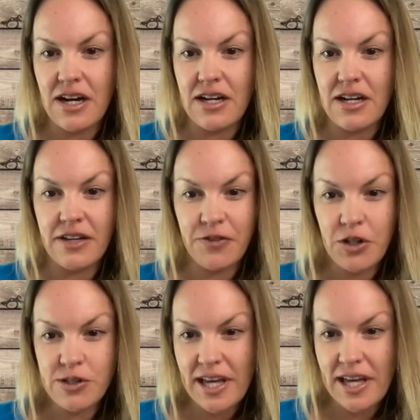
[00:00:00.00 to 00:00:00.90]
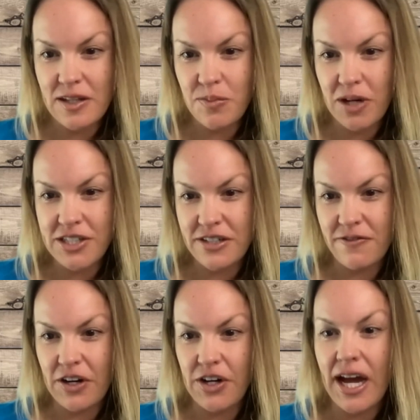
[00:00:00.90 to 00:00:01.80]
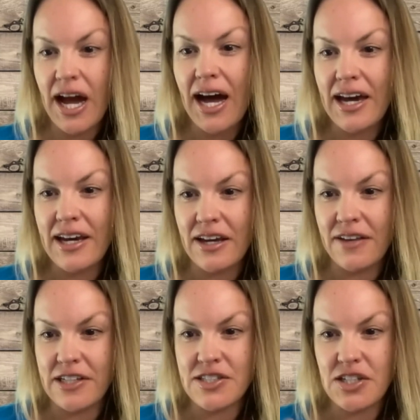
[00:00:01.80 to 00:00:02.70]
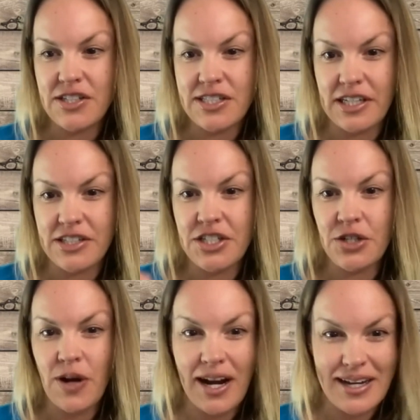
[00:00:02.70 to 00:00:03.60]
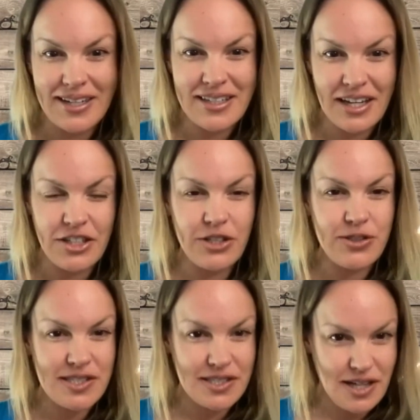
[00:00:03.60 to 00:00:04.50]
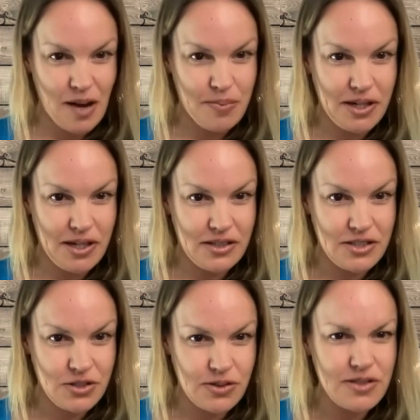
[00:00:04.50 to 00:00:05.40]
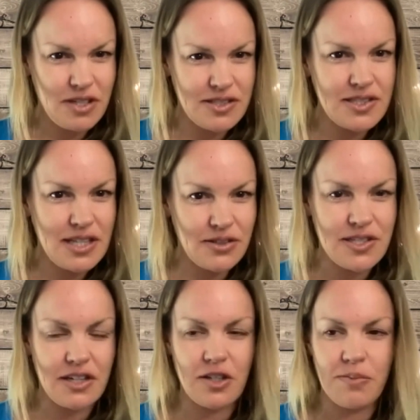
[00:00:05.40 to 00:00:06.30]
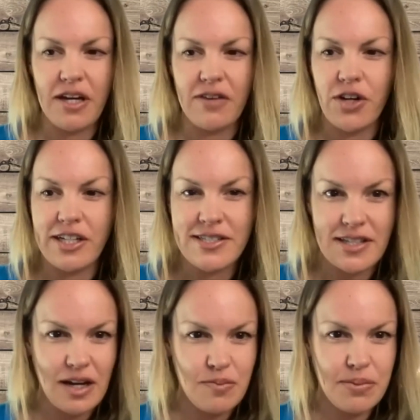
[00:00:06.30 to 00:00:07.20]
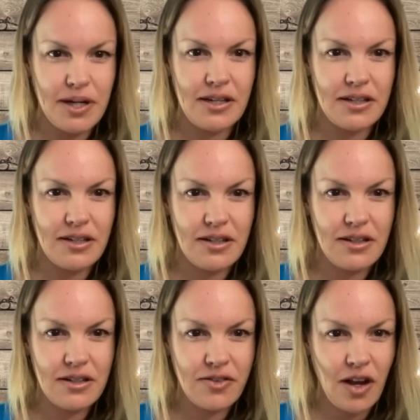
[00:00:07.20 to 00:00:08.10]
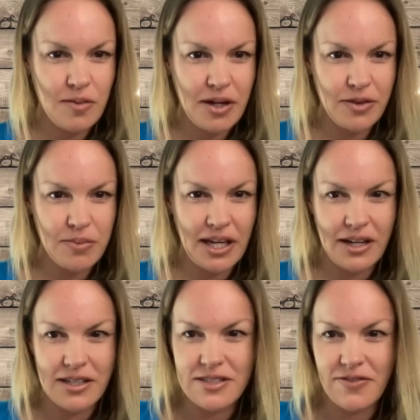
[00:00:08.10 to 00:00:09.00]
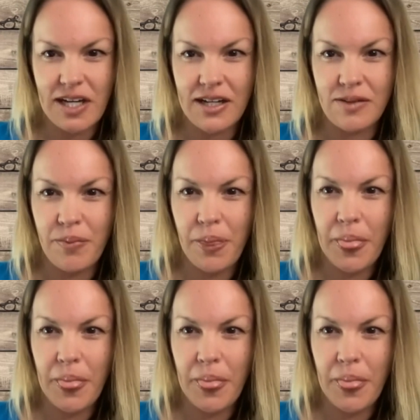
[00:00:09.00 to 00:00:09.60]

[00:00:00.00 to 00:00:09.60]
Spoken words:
if you set the budget very high and they start to get too high, can you stop it? So it sounds like you may have addressed that, but talk about the mechanics of that.